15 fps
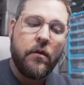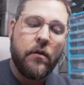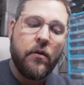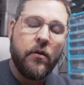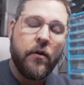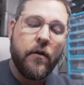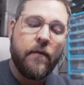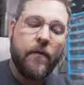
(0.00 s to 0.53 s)

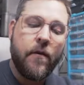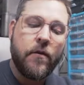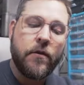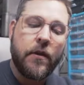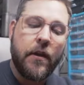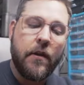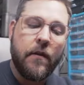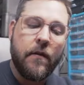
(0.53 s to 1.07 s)

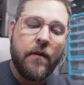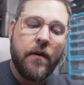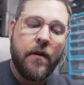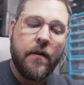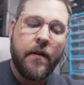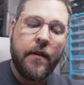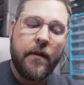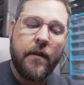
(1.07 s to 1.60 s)
advanced gear
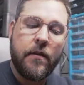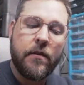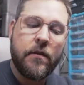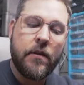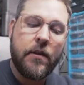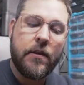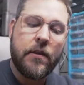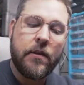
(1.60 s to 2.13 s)
there, that it
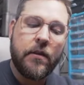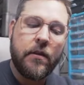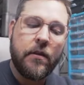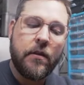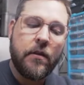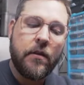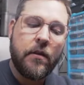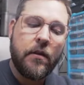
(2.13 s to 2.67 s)
seats
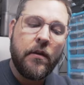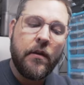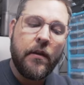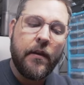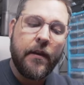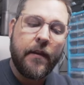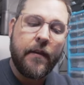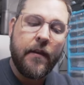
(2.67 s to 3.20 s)

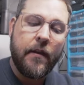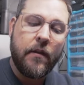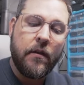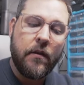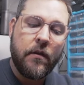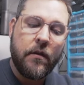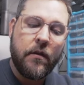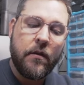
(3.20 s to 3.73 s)
like that.
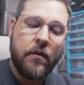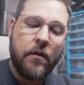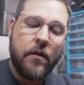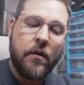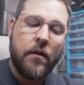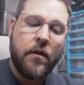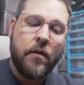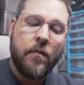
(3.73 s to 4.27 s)

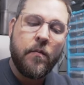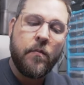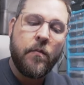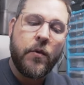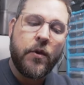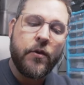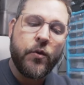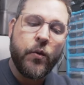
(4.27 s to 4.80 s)

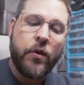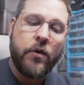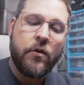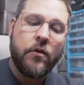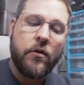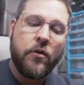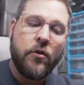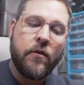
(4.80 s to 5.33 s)
Because when you
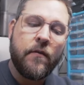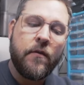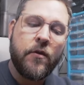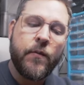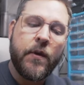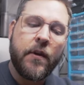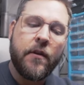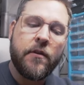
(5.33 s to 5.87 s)
turn your
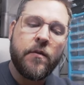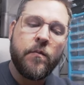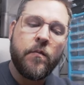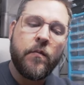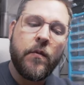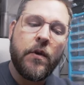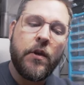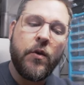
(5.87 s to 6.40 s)
advanced mechanism,
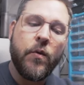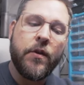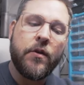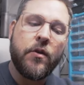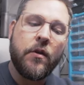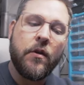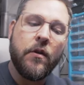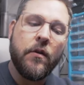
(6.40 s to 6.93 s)
you want it
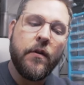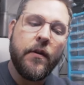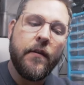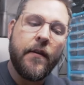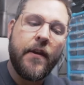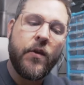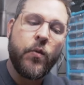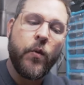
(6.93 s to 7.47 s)
to go
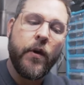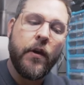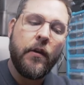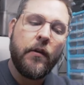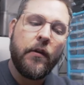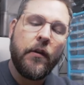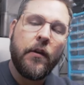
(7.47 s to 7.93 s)
in that way,